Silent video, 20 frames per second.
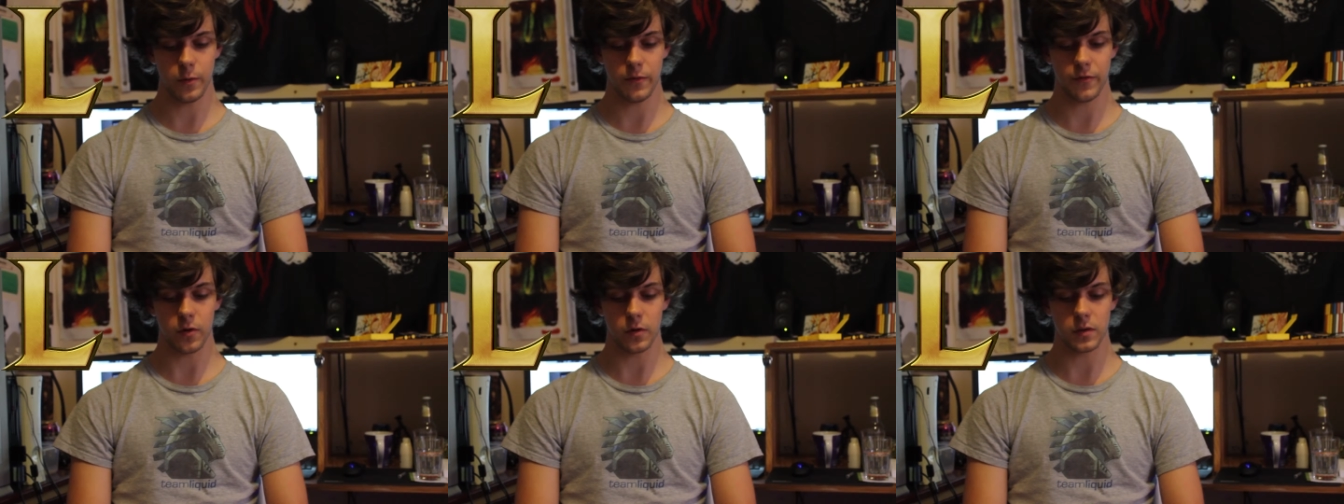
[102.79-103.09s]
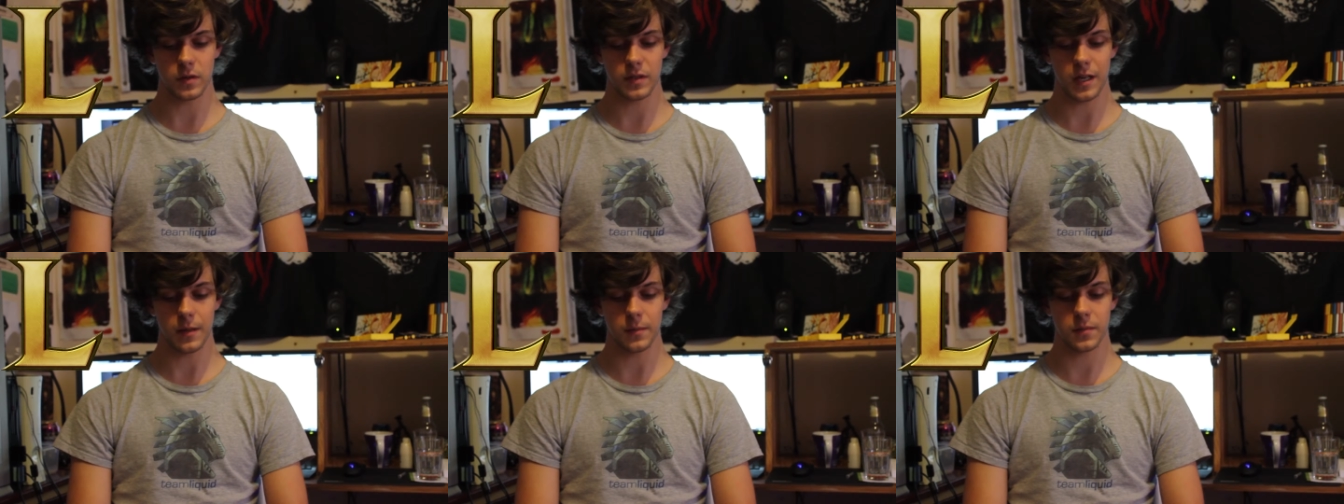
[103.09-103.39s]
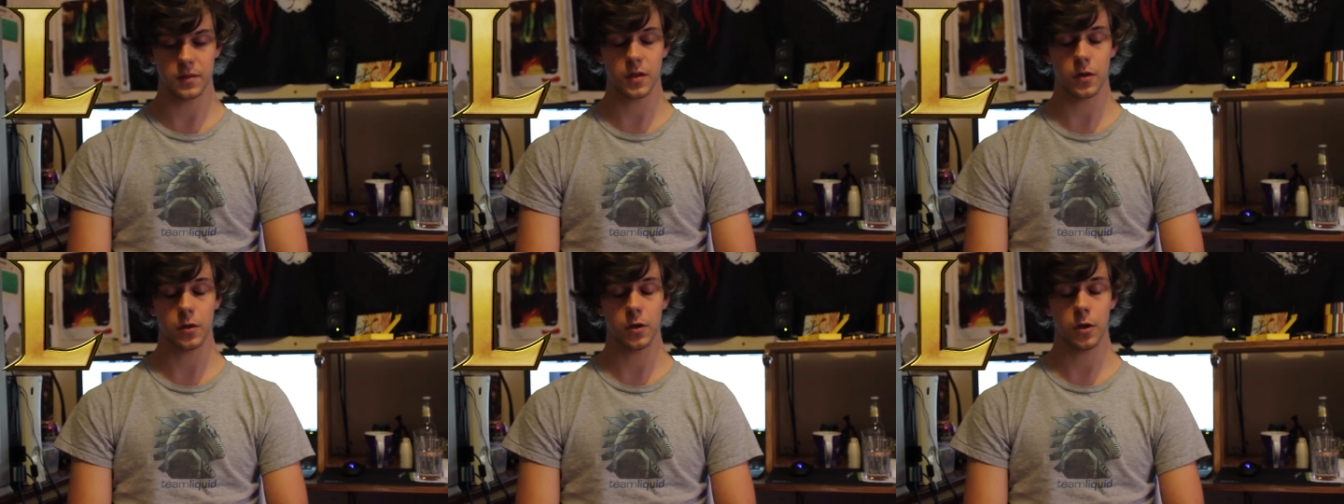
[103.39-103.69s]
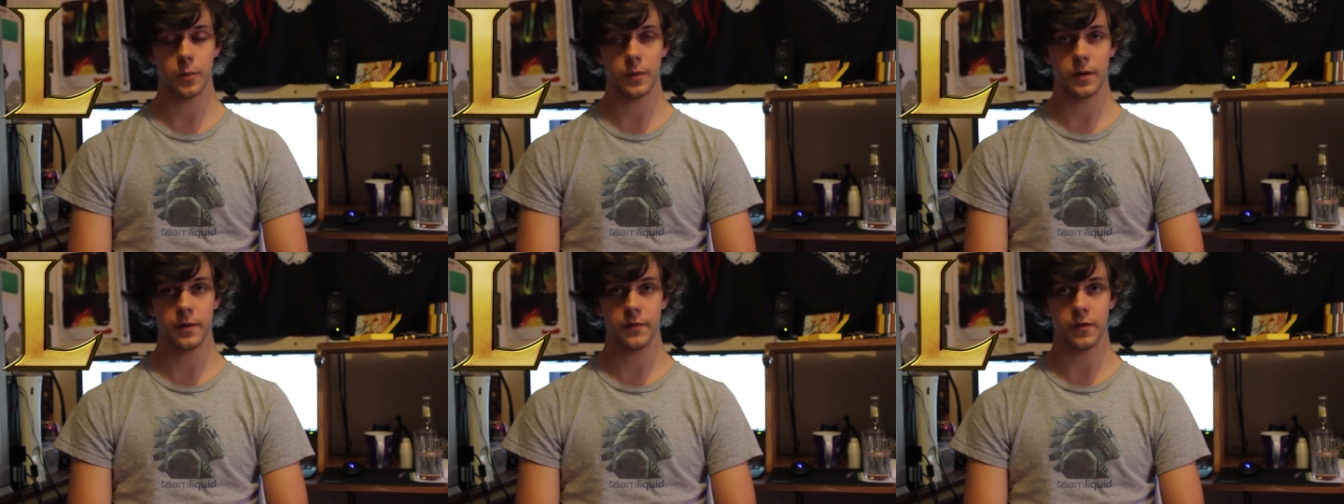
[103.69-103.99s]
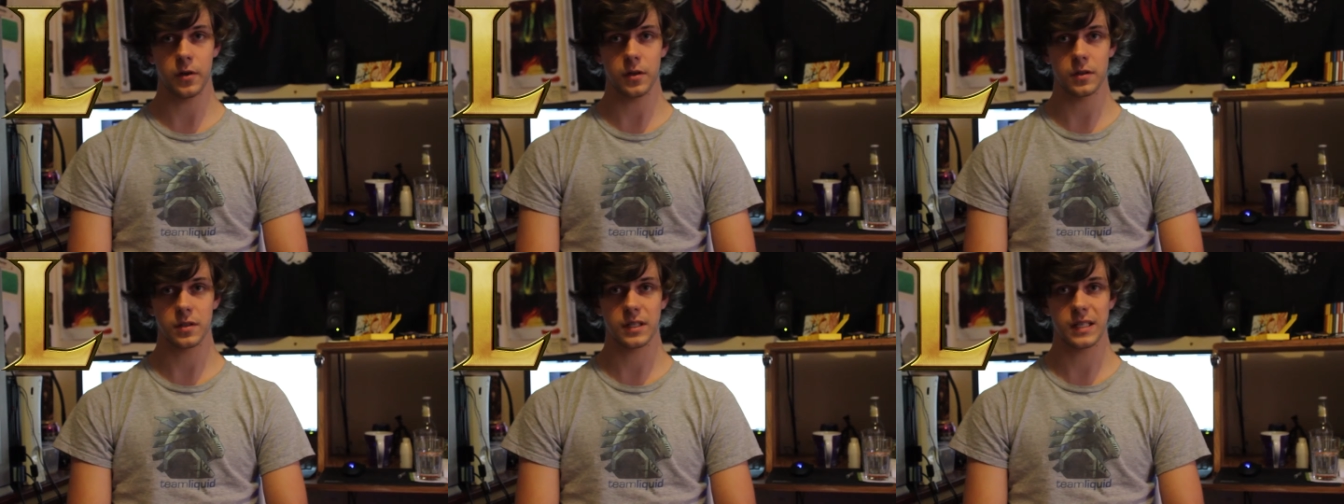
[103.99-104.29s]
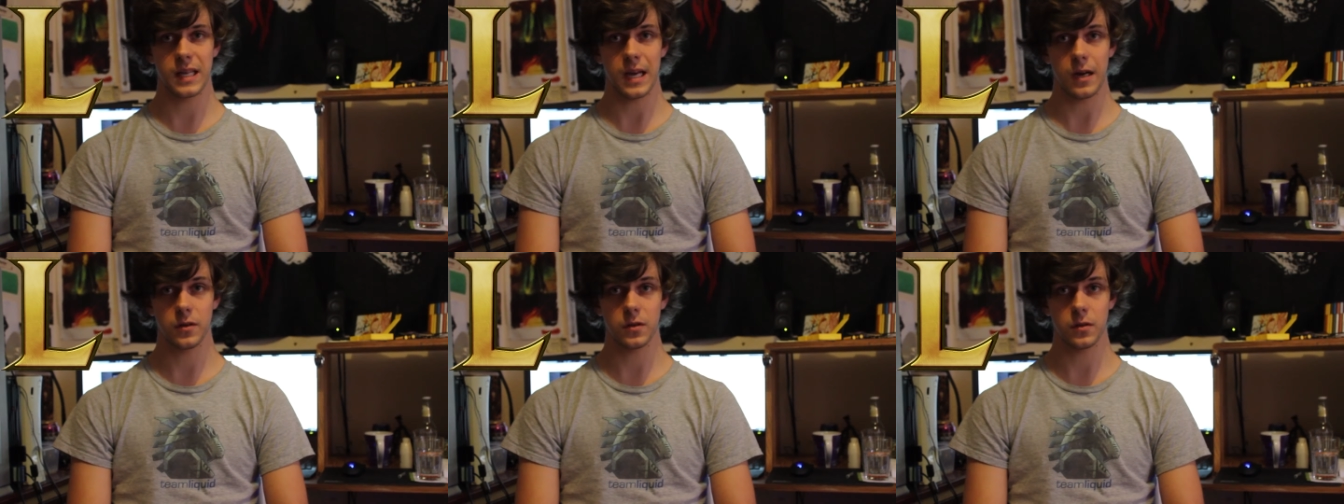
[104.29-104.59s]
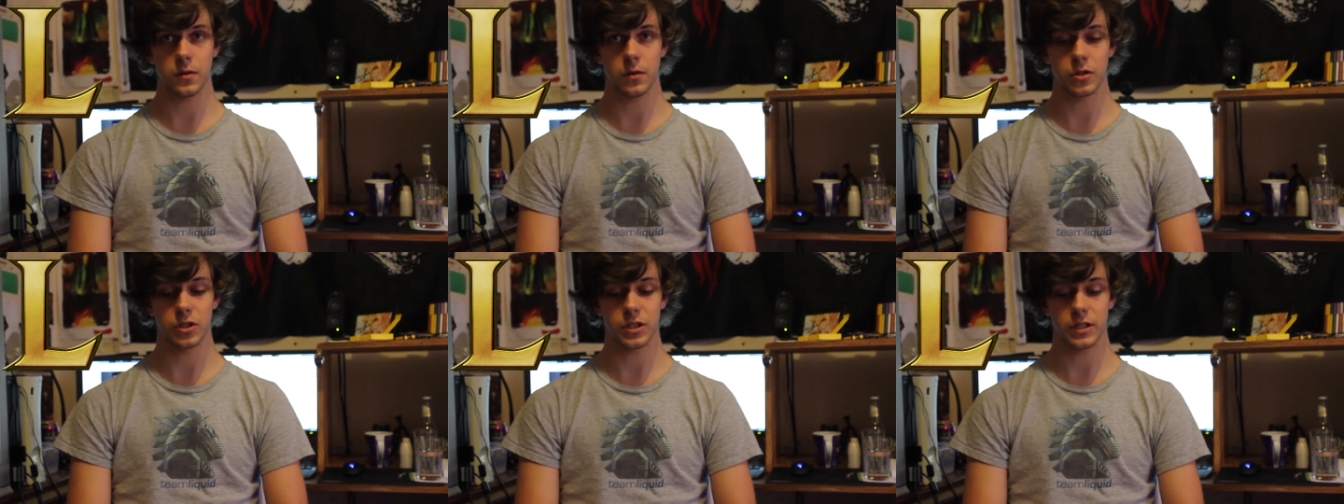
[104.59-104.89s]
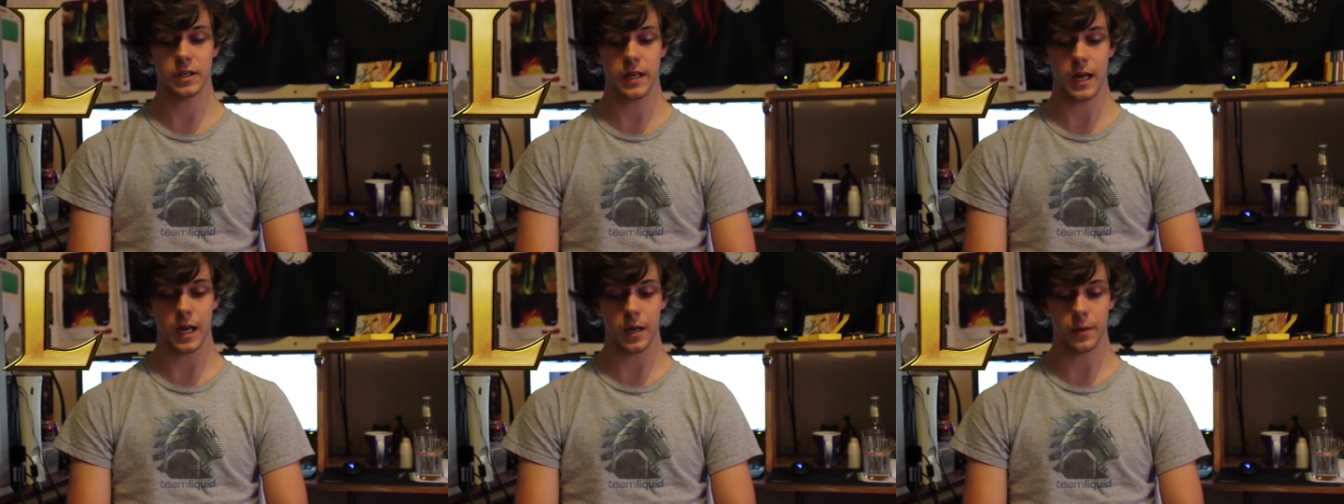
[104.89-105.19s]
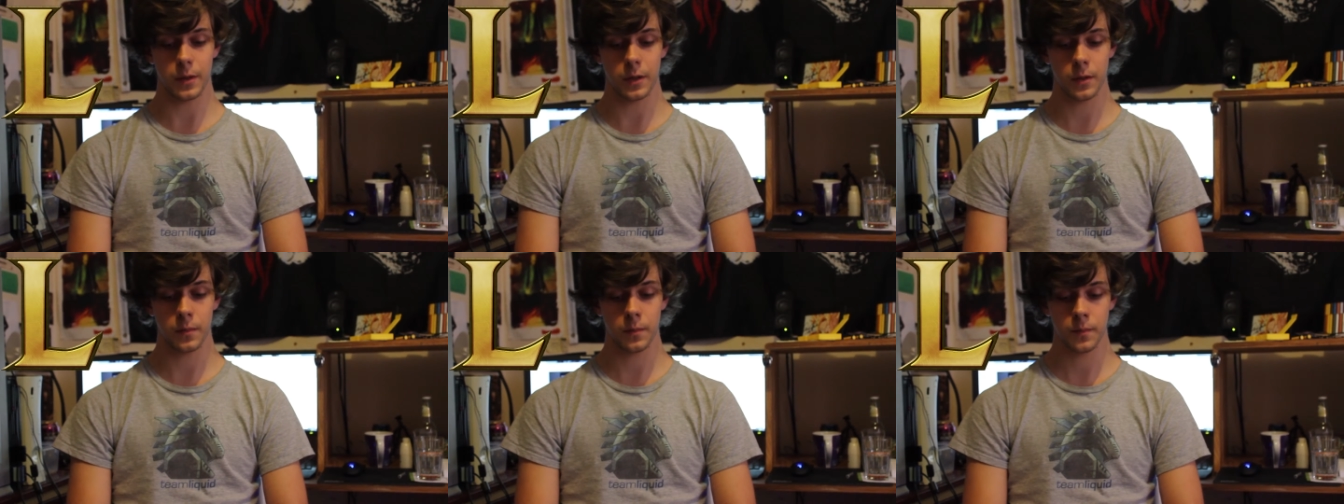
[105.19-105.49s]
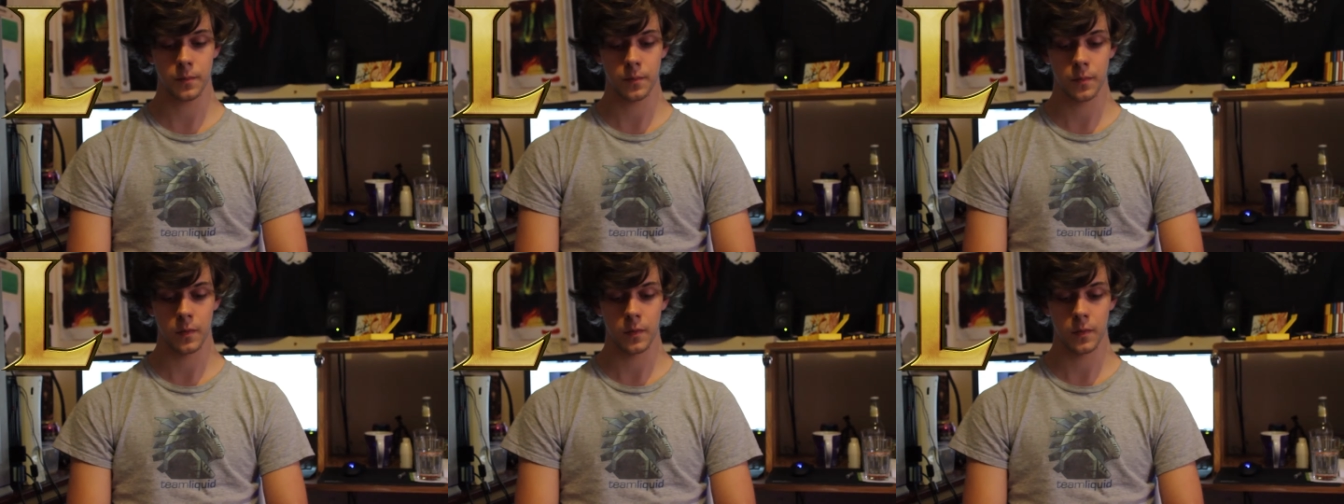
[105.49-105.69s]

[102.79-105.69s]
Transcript: we've got Team SoloMid versus Counter Logic Gaming.